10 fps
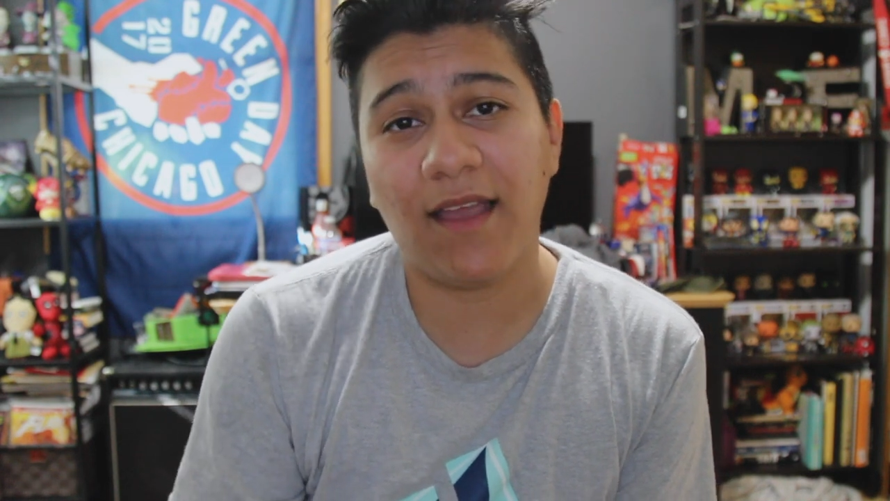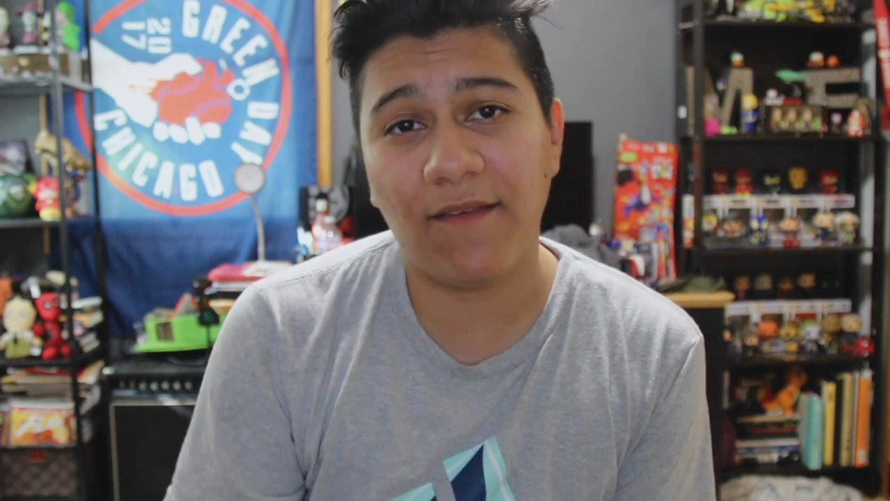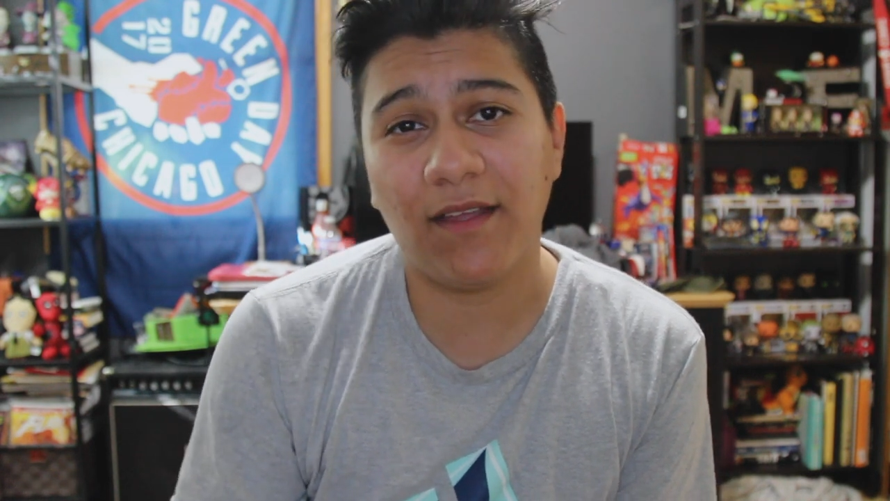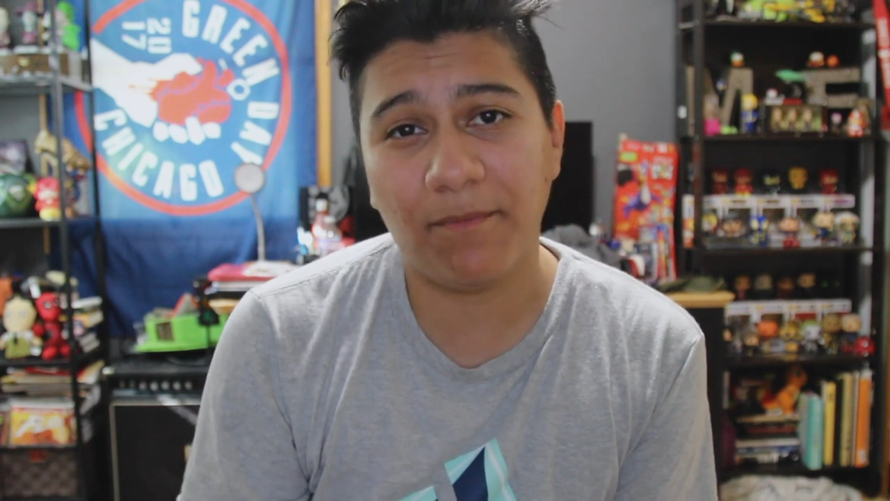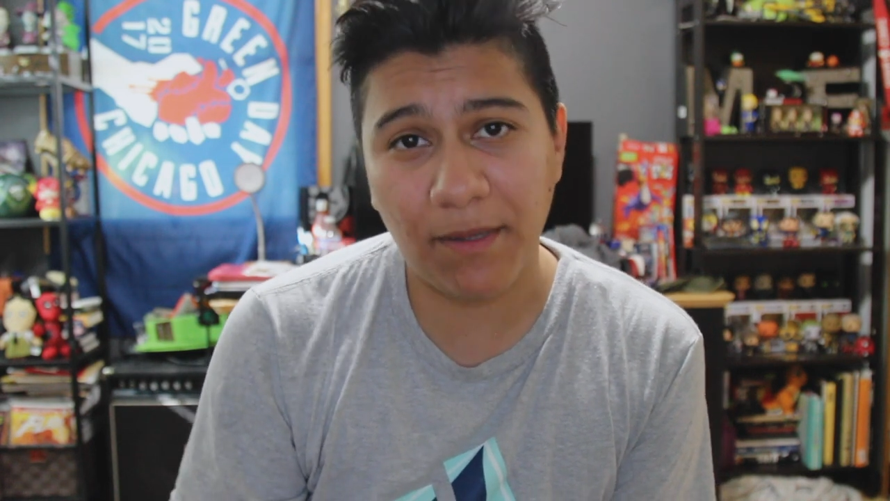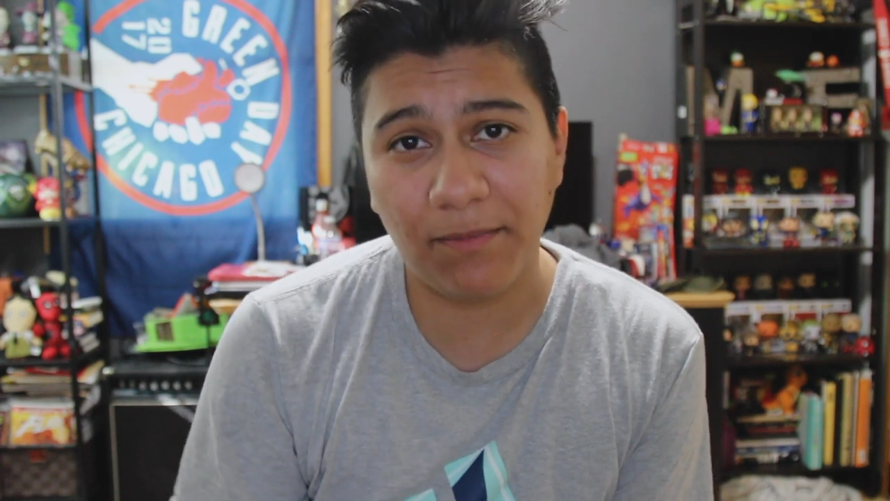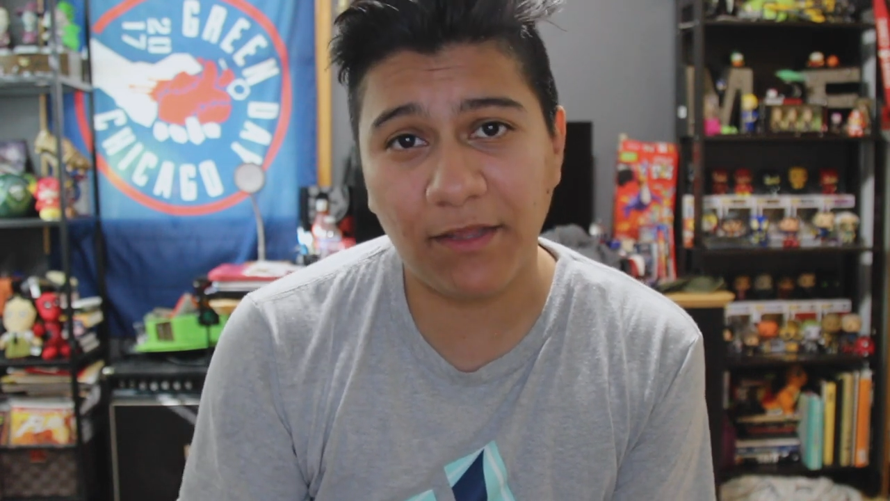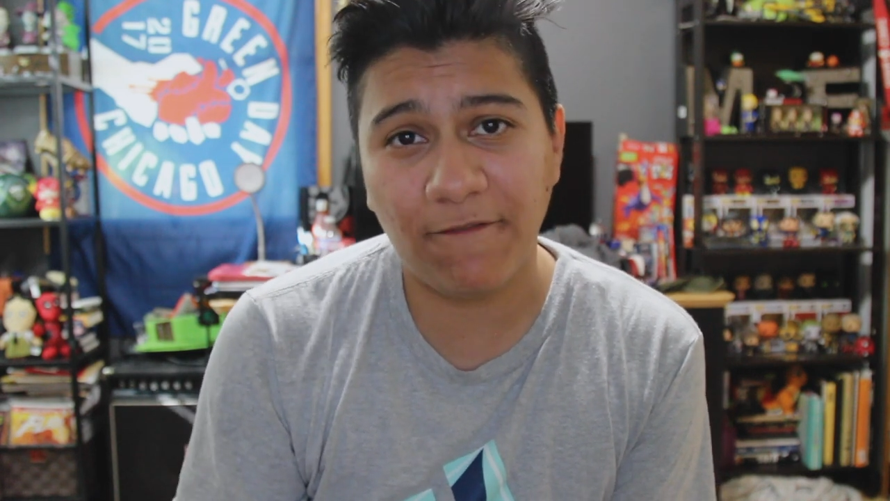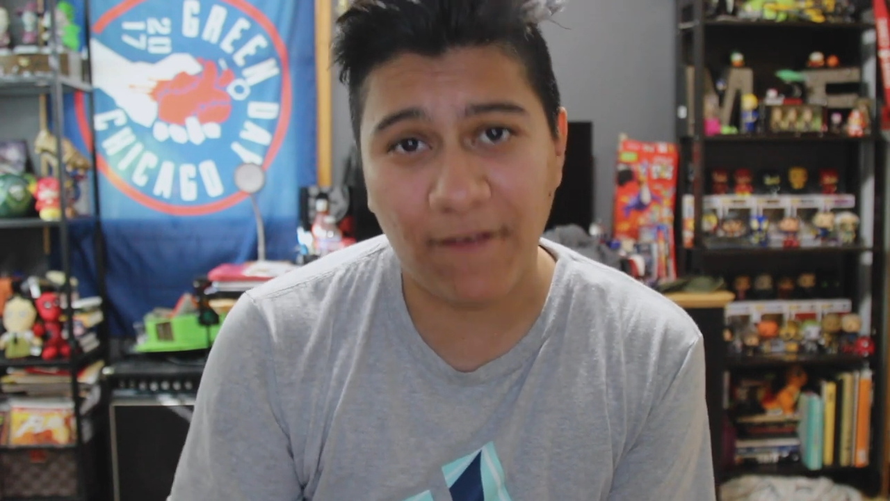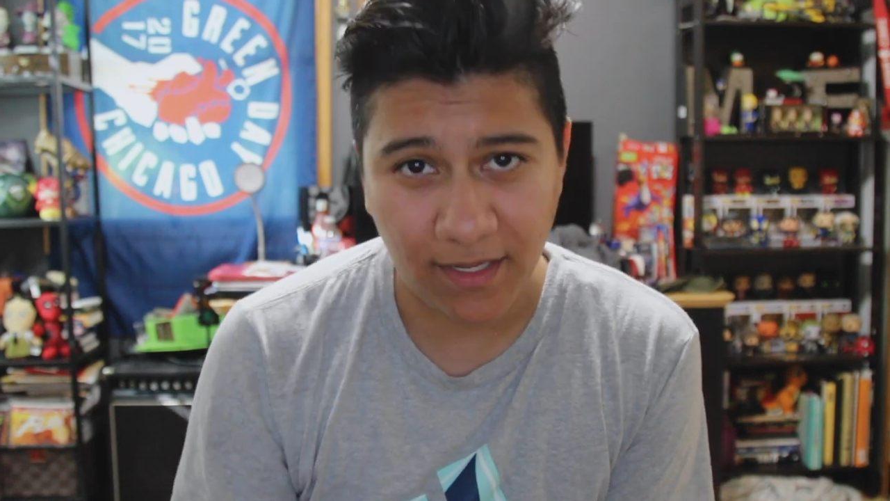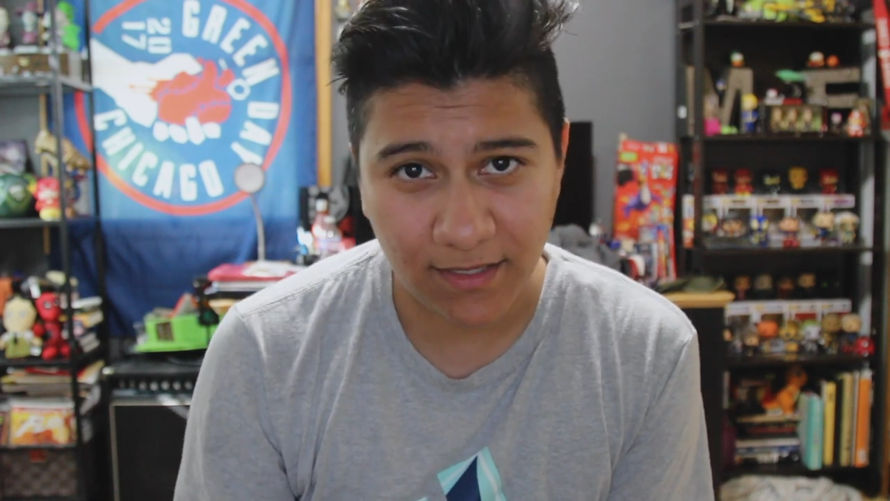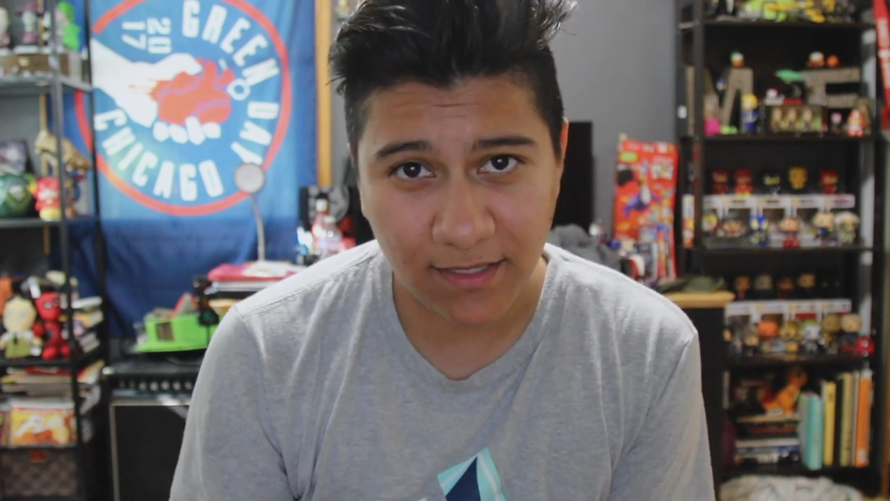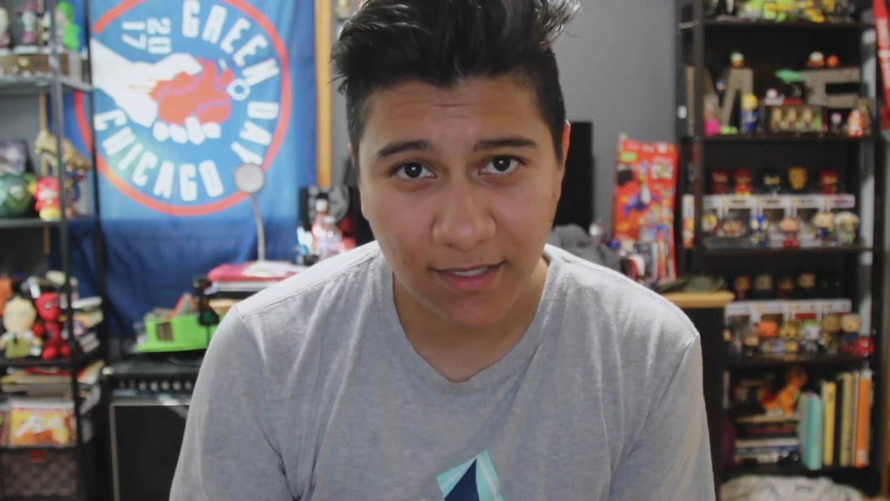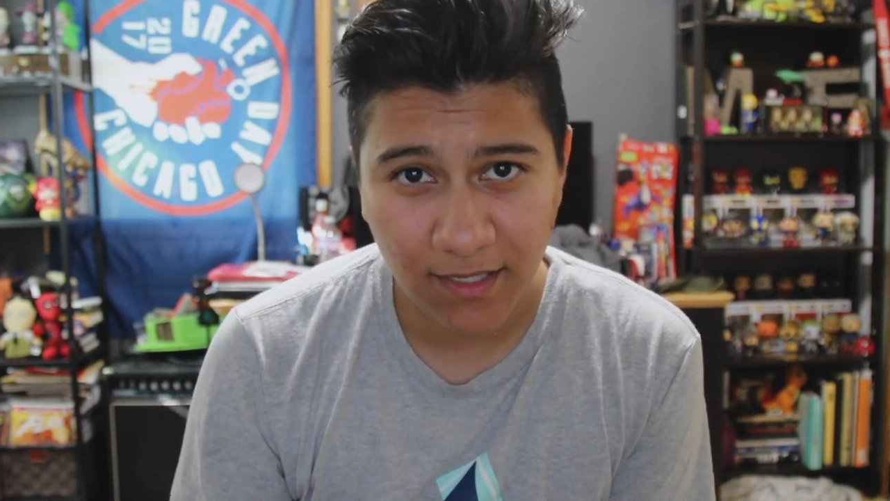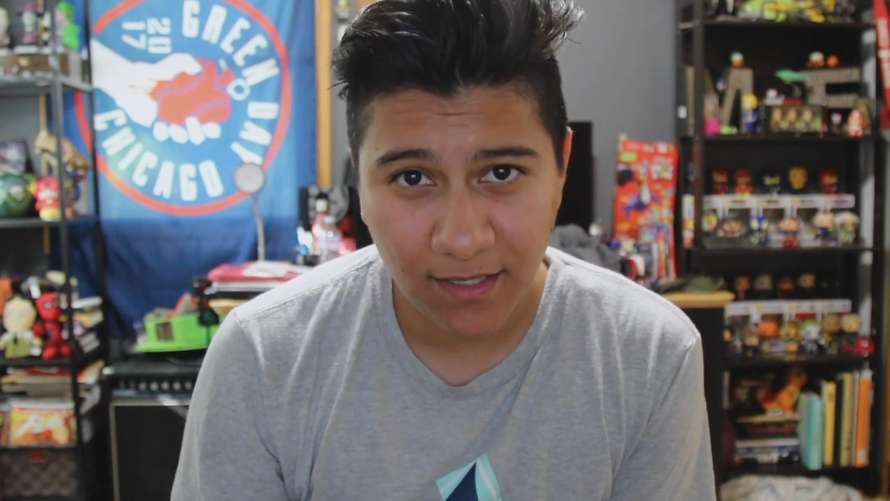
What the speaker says: having a pimply face.